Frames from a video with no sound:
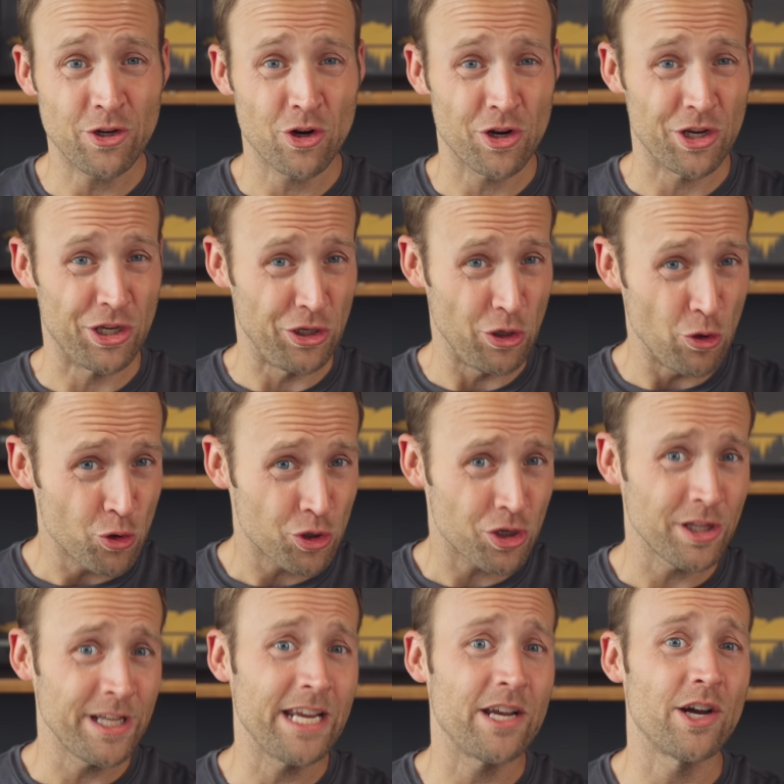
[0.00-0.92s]
are
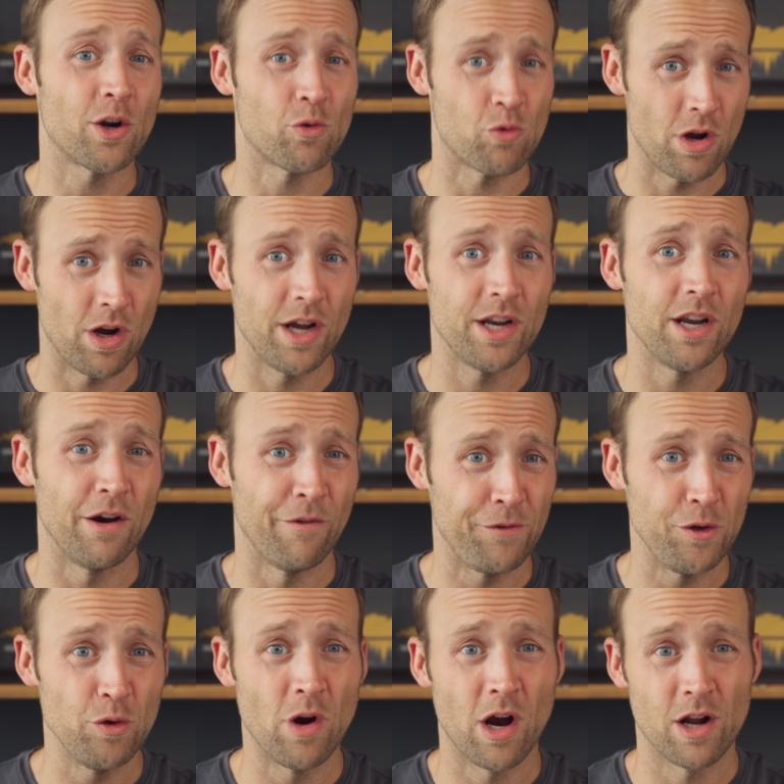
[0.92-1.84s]
usually going to run a
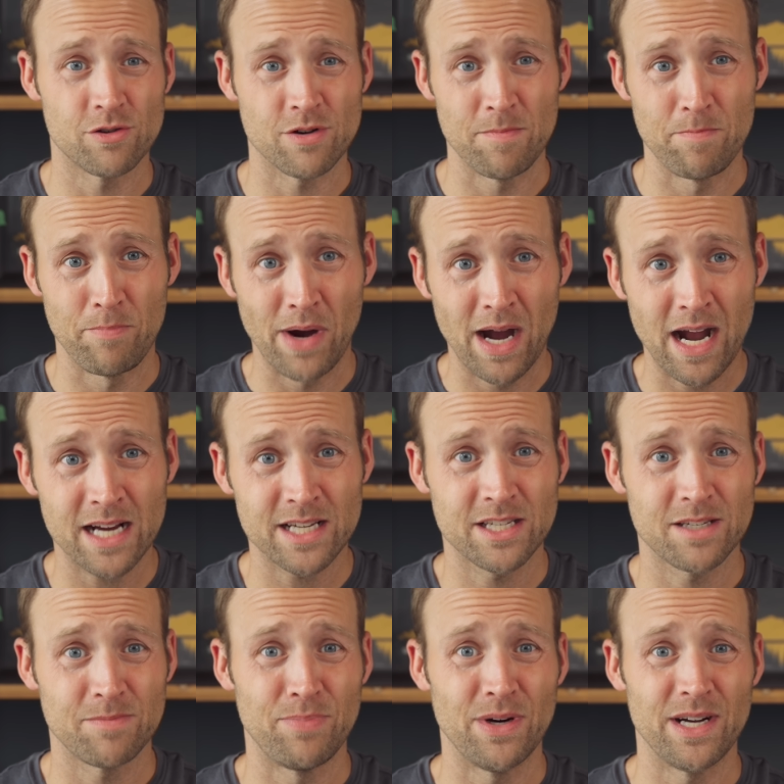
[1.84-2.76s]
few
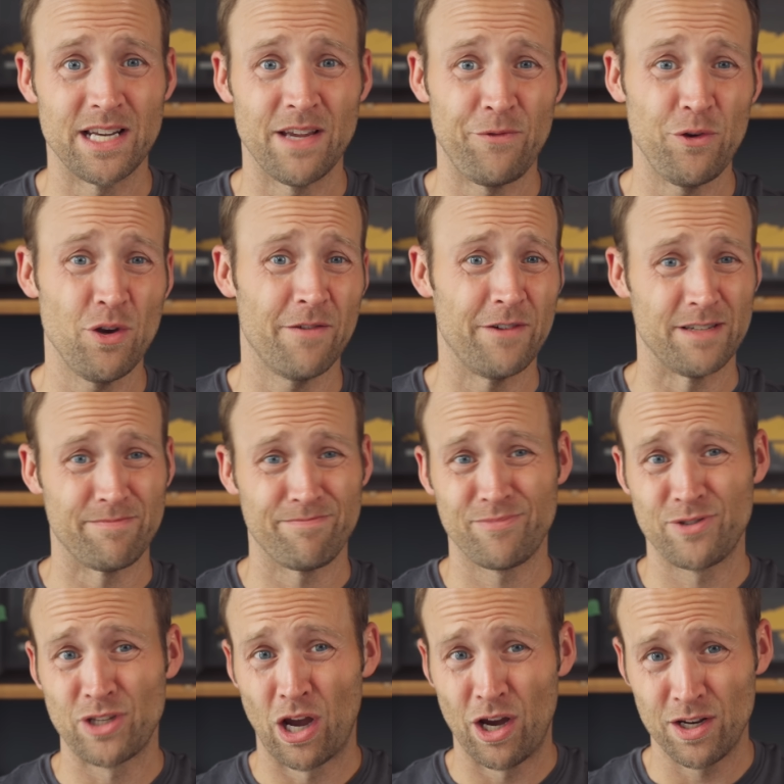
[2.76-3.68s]
$100, but if you have a
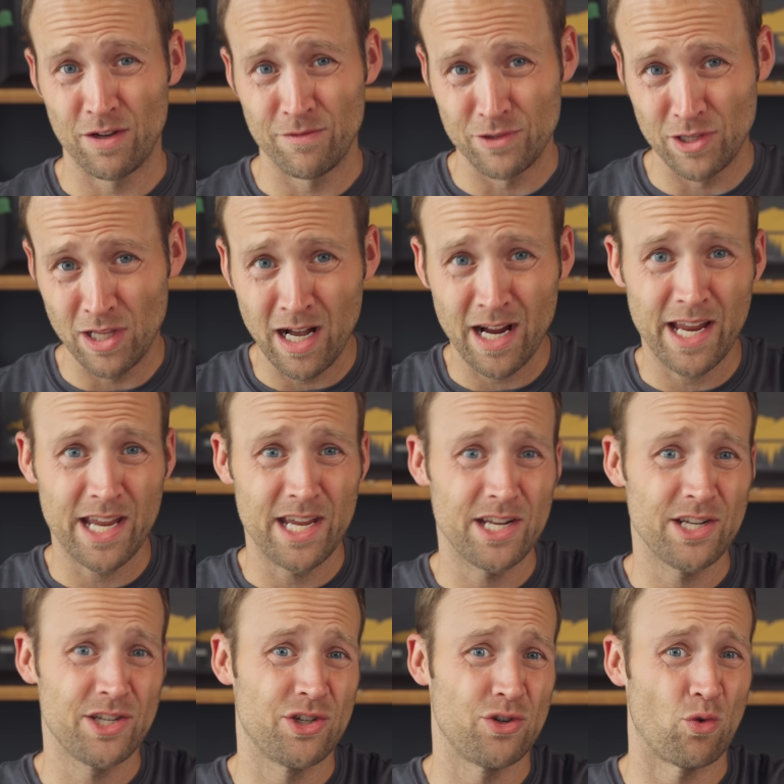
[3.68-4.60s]
ton of
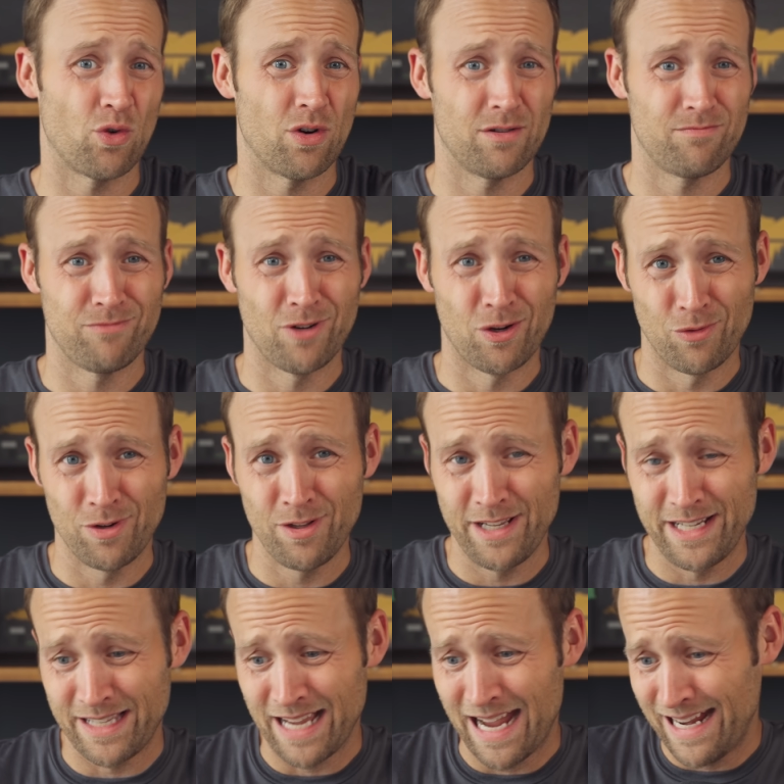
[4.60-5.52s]
luggage or a
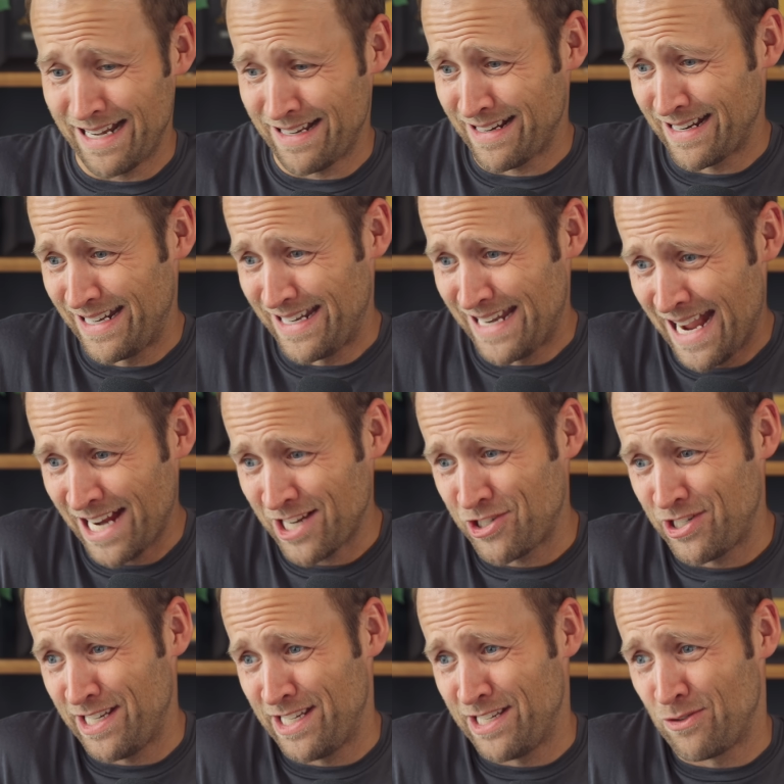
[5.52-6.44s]
really tight
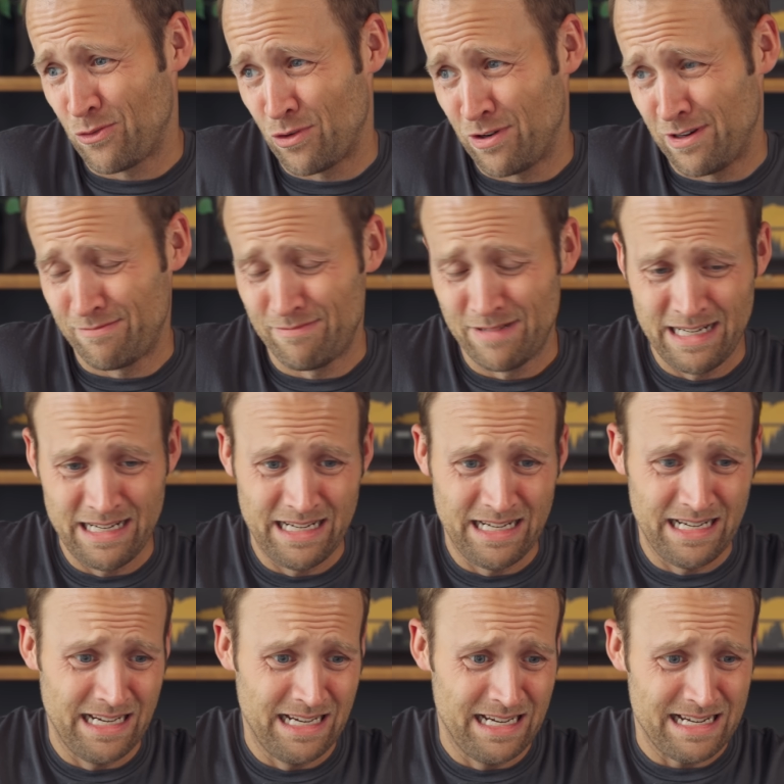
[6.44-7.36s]
connection or
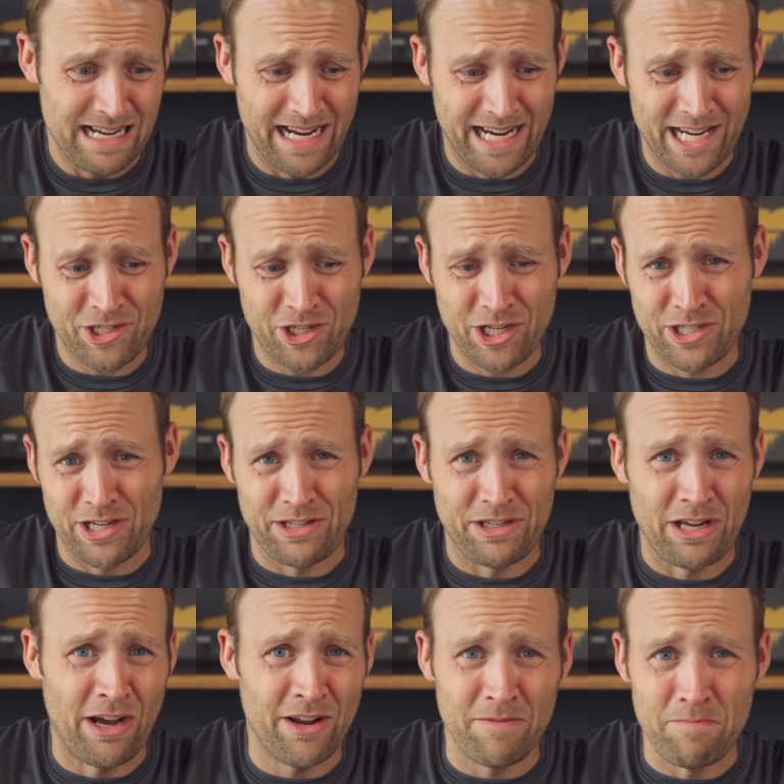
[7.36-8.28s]
I guess just a
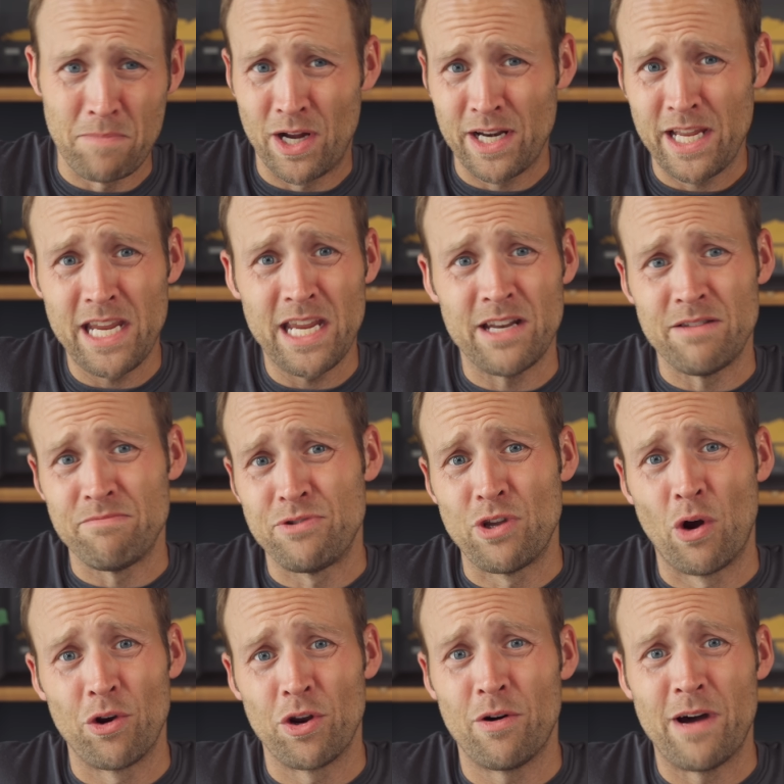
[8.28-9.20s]
ton of money and
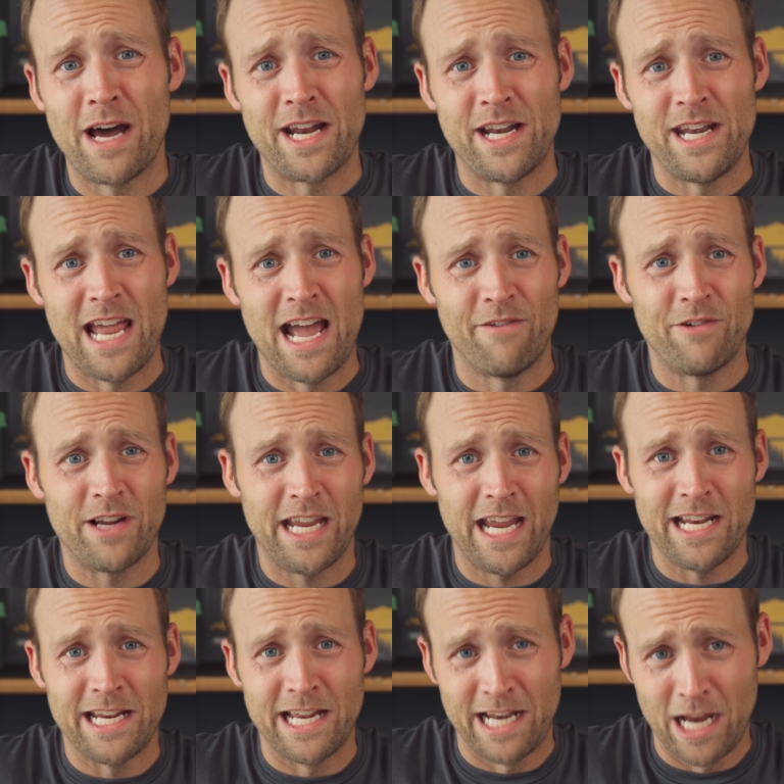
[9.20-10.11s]
don't know how to
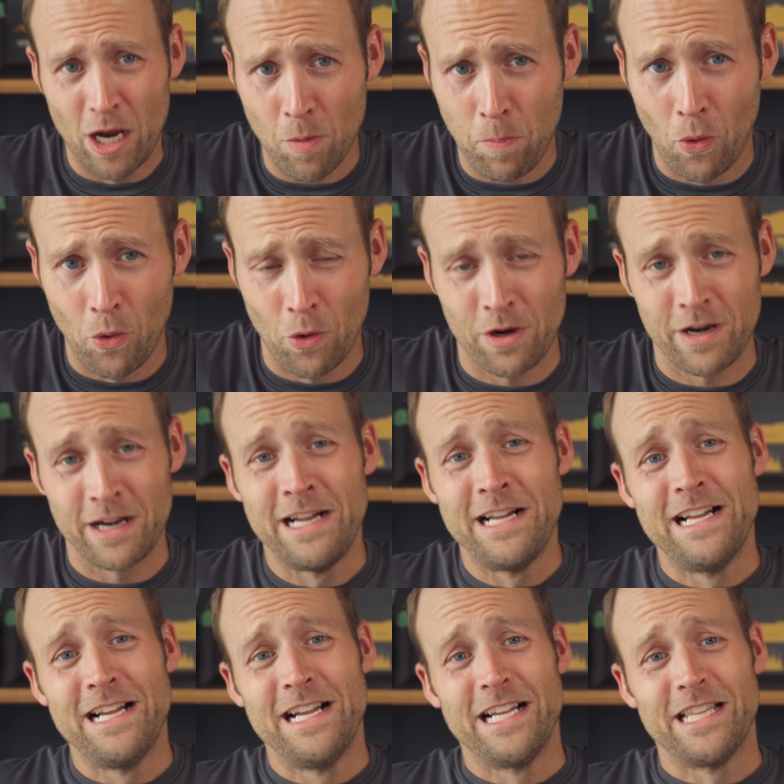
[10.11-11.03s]
navigate an airport,
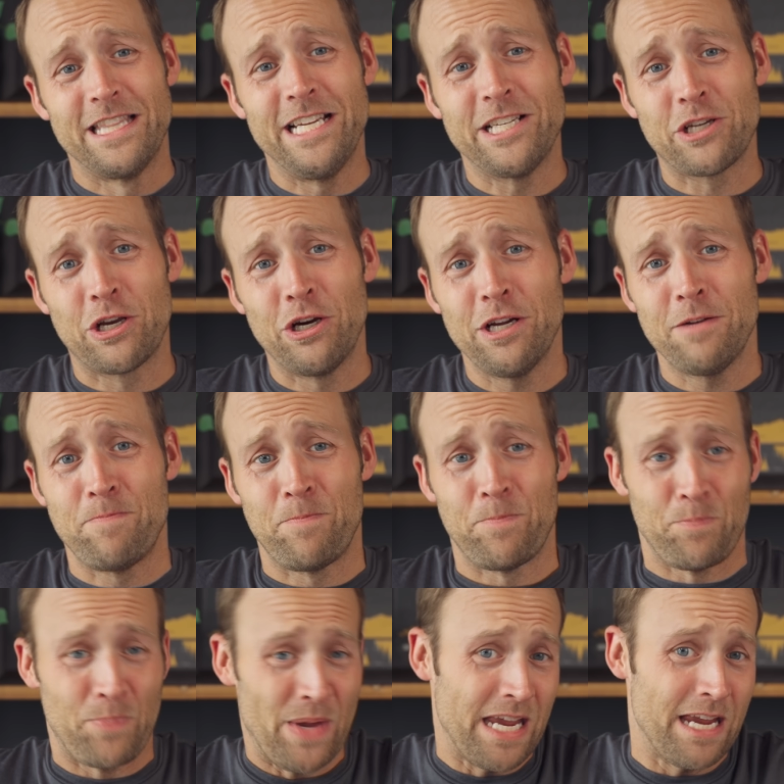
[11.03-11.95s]
these could
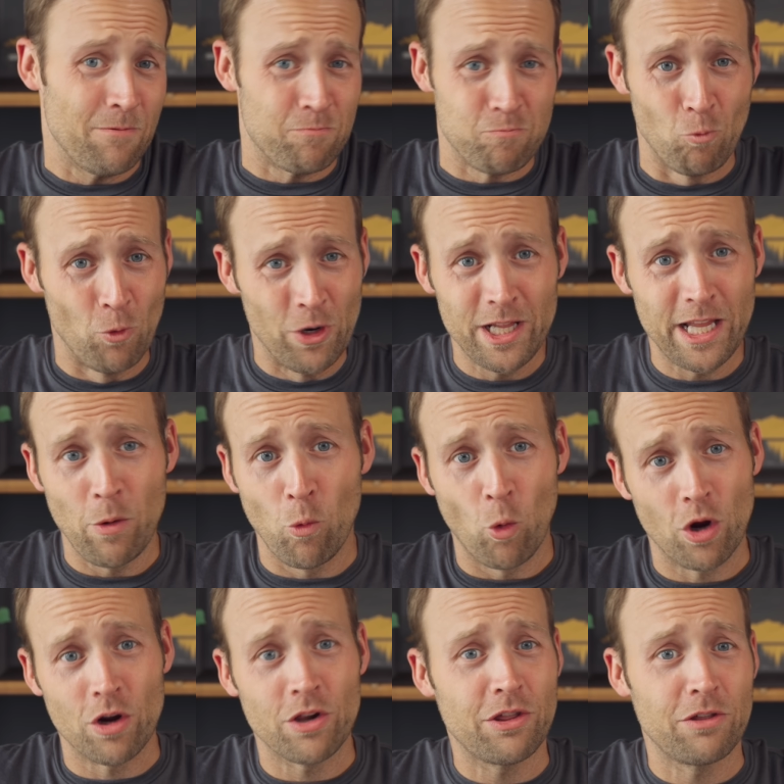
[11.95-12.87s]
be really
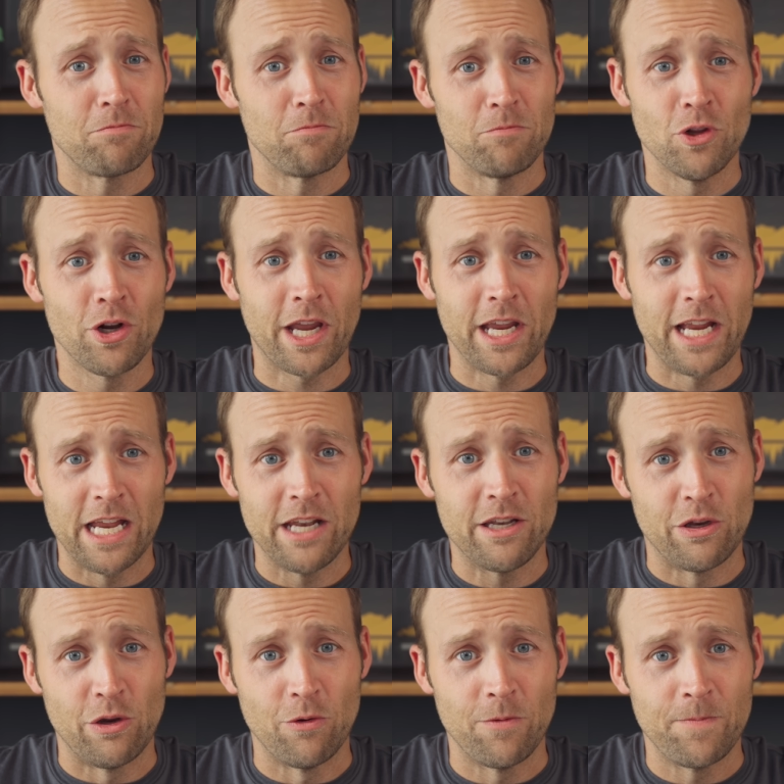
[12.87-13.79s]
worth looking
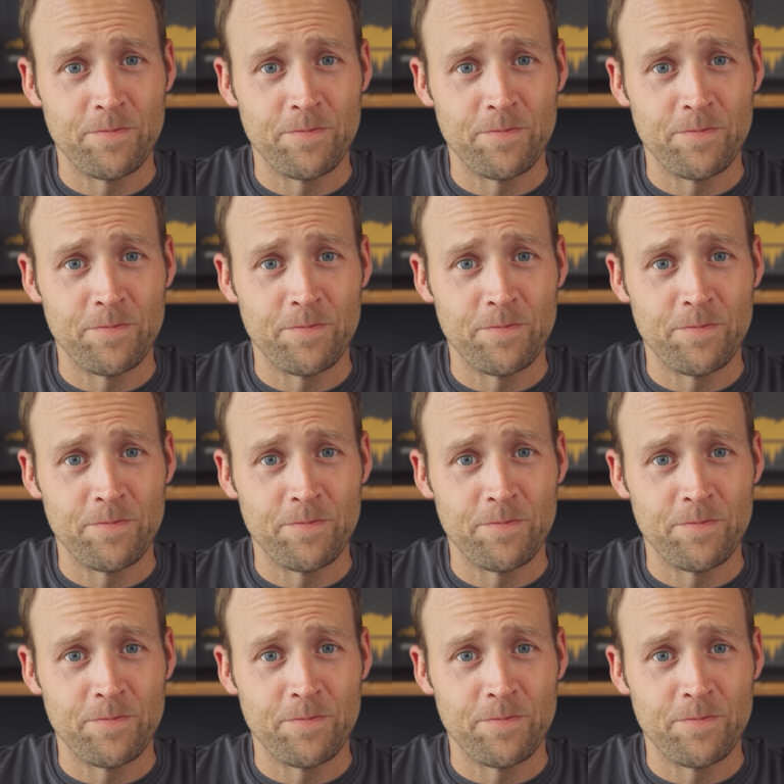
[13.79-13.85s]
into.